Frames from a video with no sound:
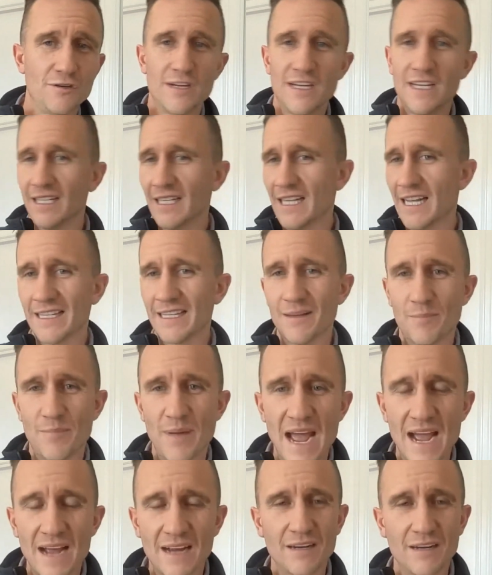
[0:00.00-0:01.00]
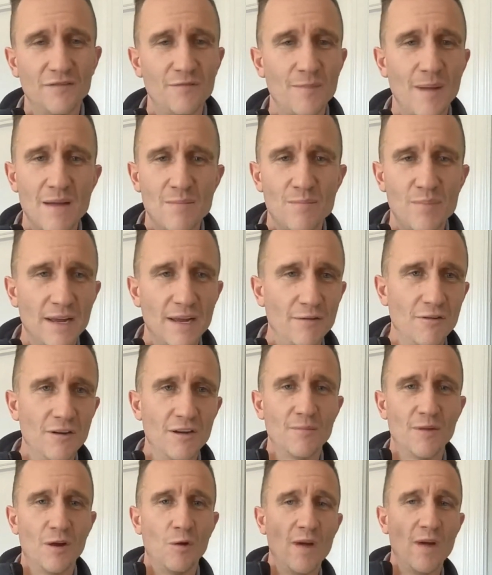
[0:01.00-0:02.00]
it in like the back of my
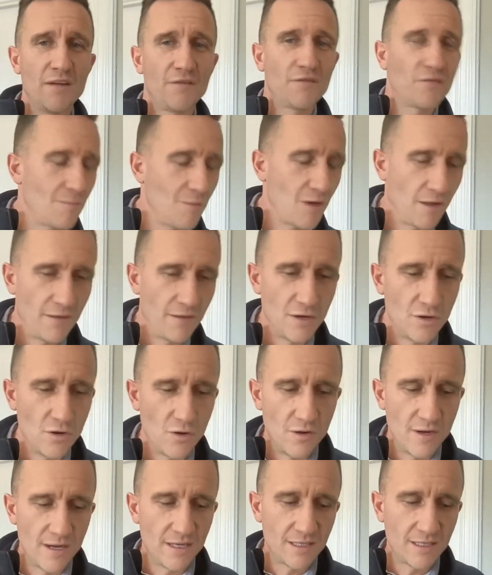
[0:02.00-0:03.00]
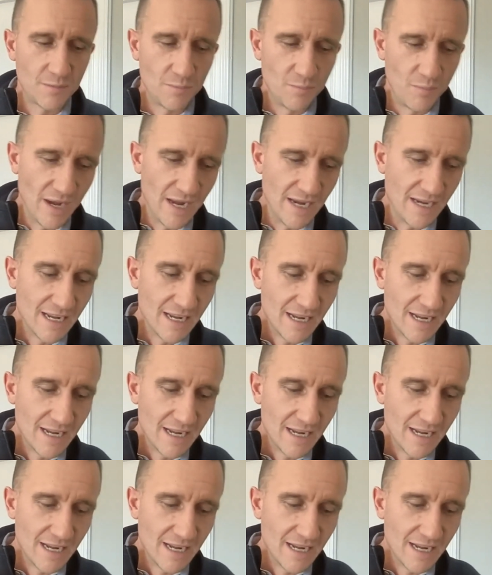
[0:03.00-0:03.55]
bedroom away from all the noise. But,